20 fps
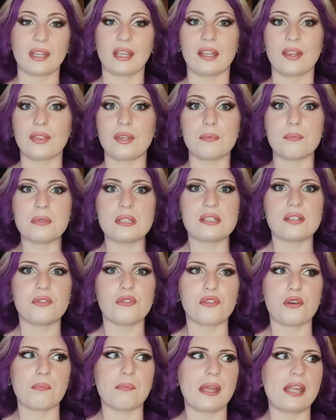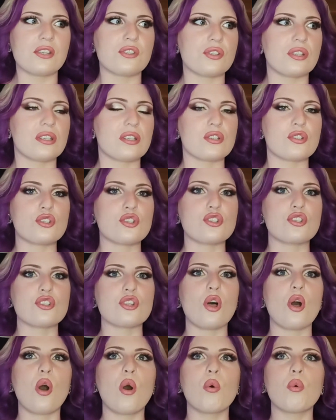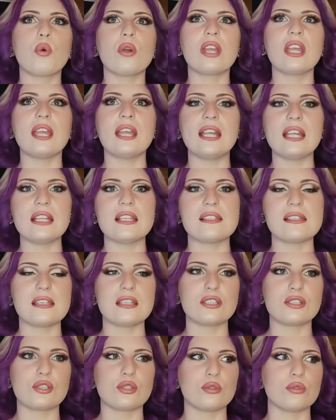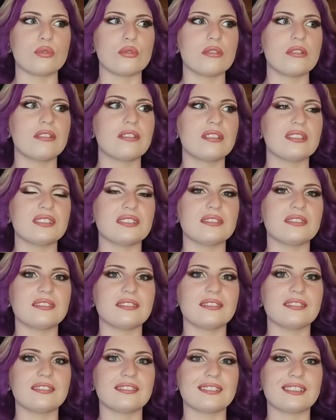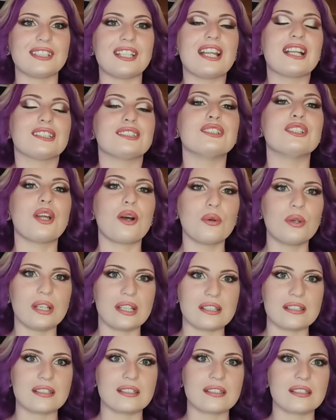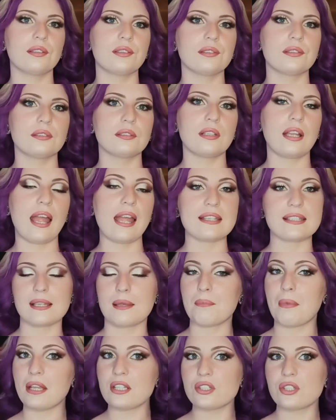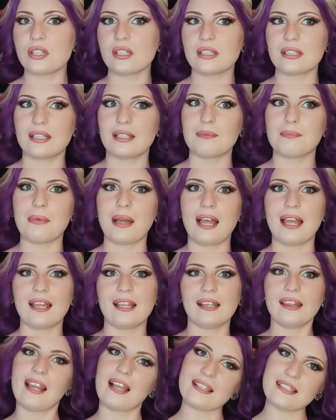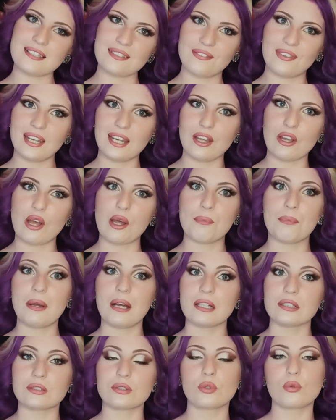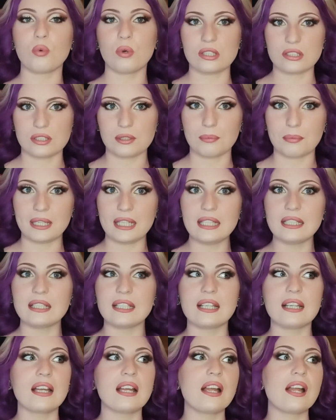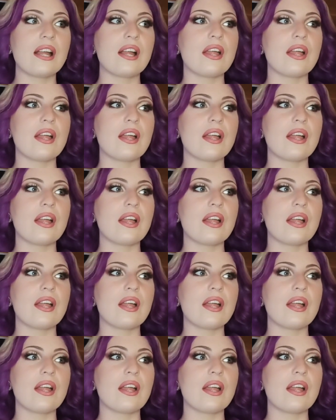and the misinformation is so easy to not notice. As I mentioned in my last video about quantum healing,